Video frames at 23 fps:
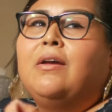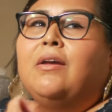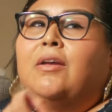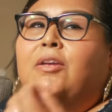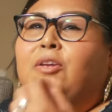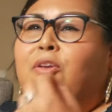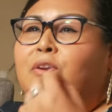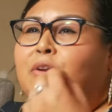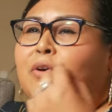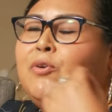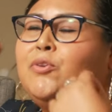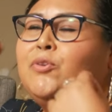
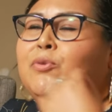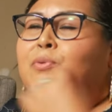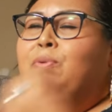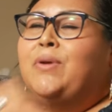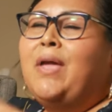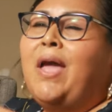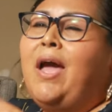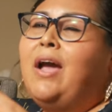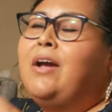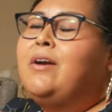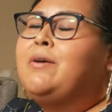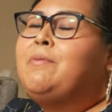You know, you
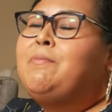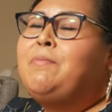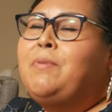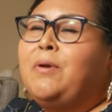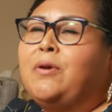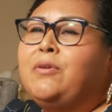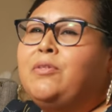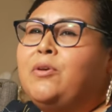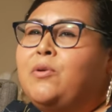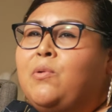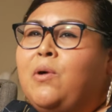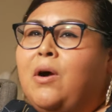can't
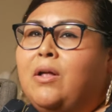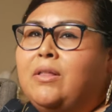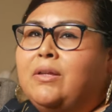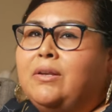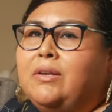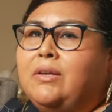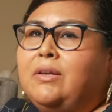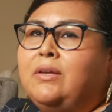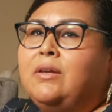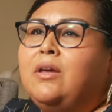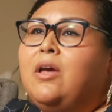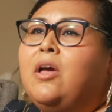compare the
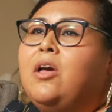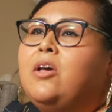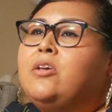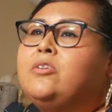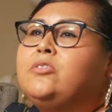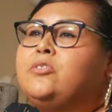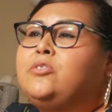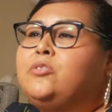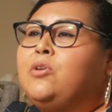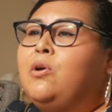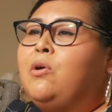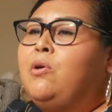quality.
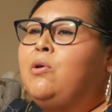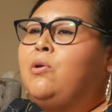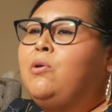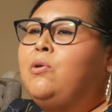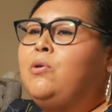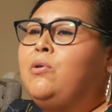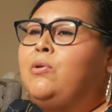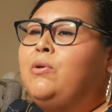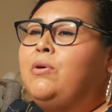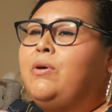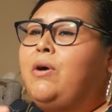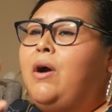
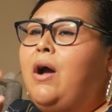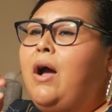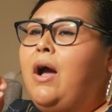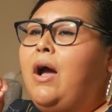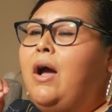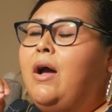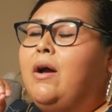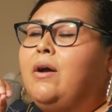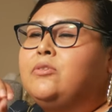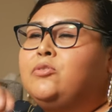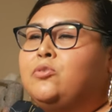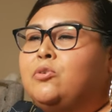So
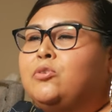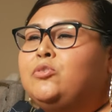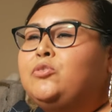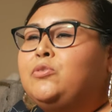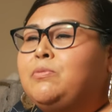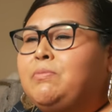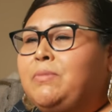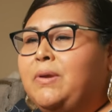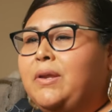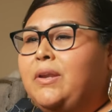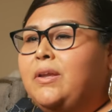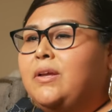
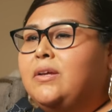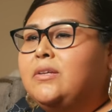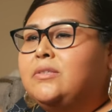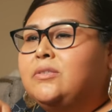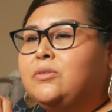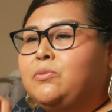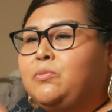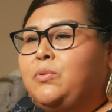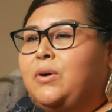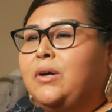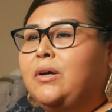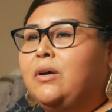social media is
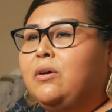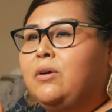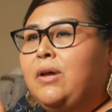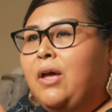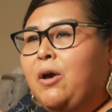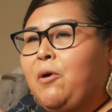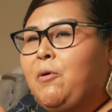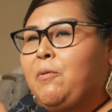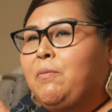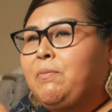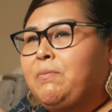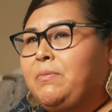what
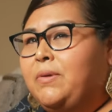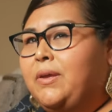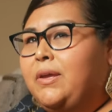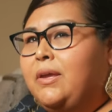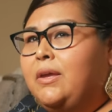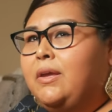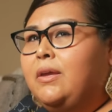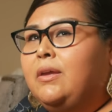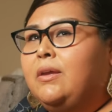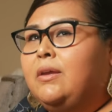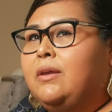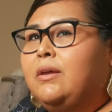helped
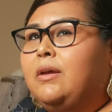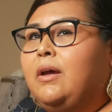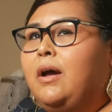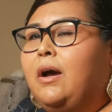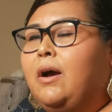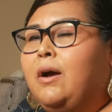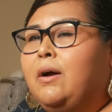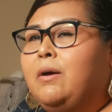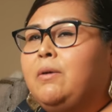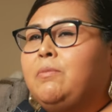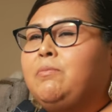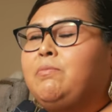me
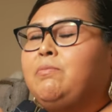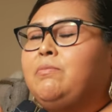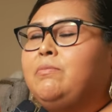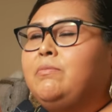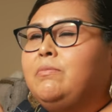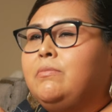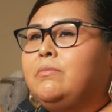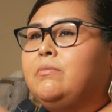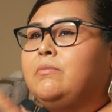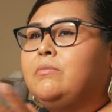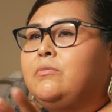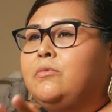uh,
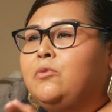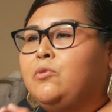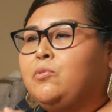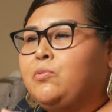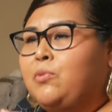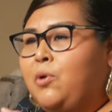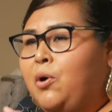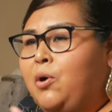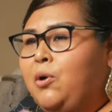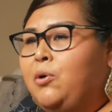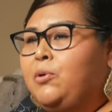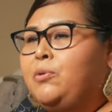
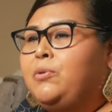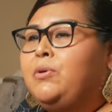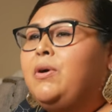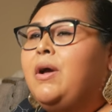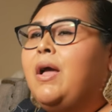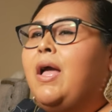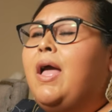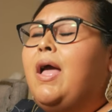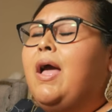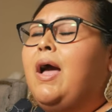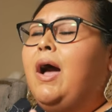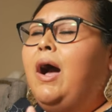grow.
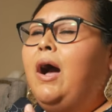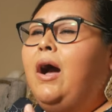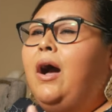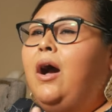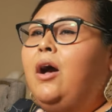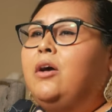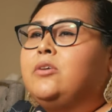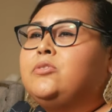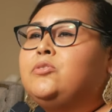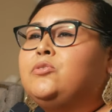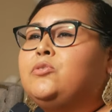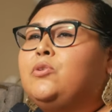
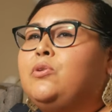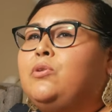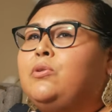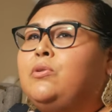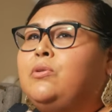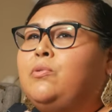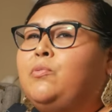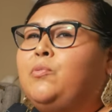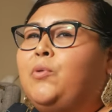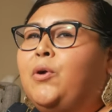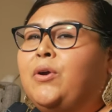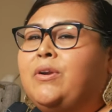
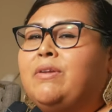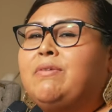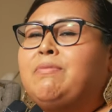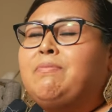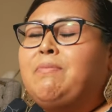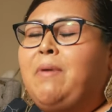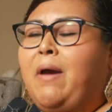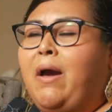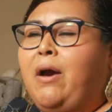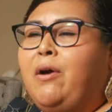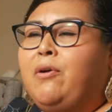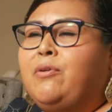Also, word of
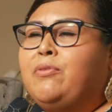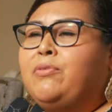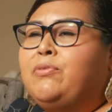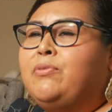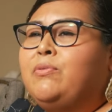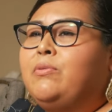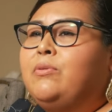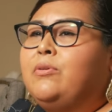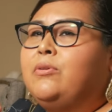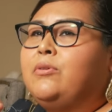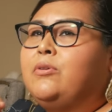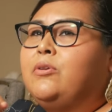mouth.
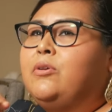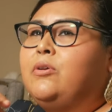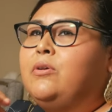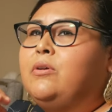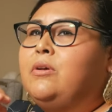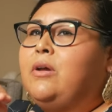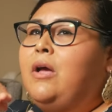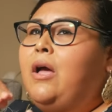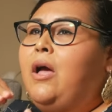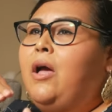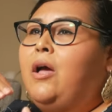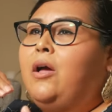
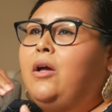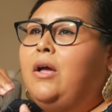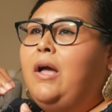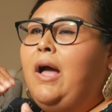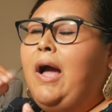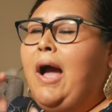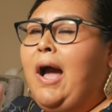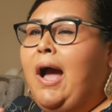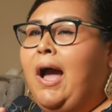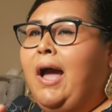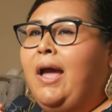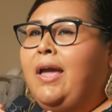
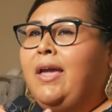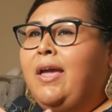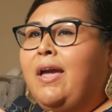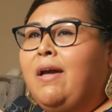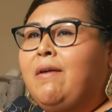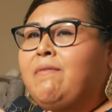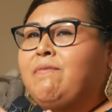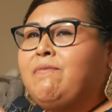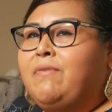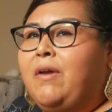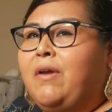I am